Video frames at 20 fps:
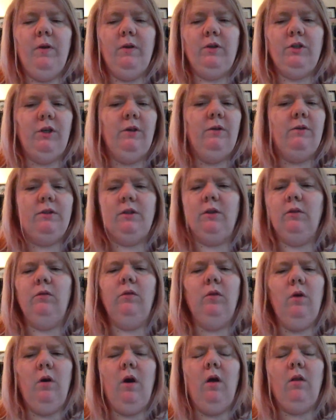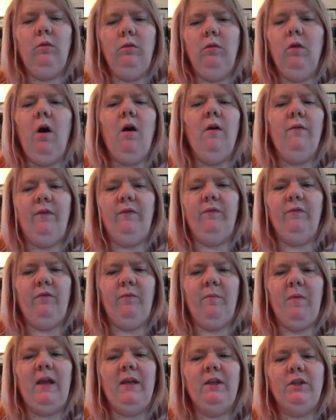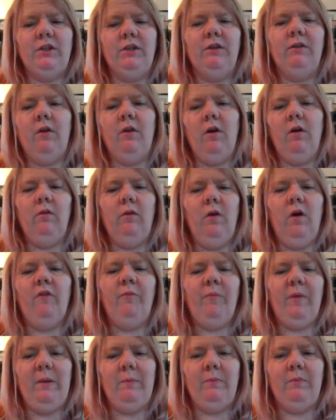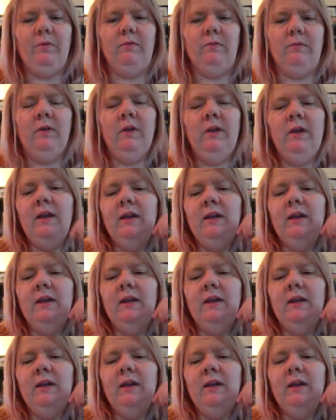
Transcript: produced a lot of information, got a lot of people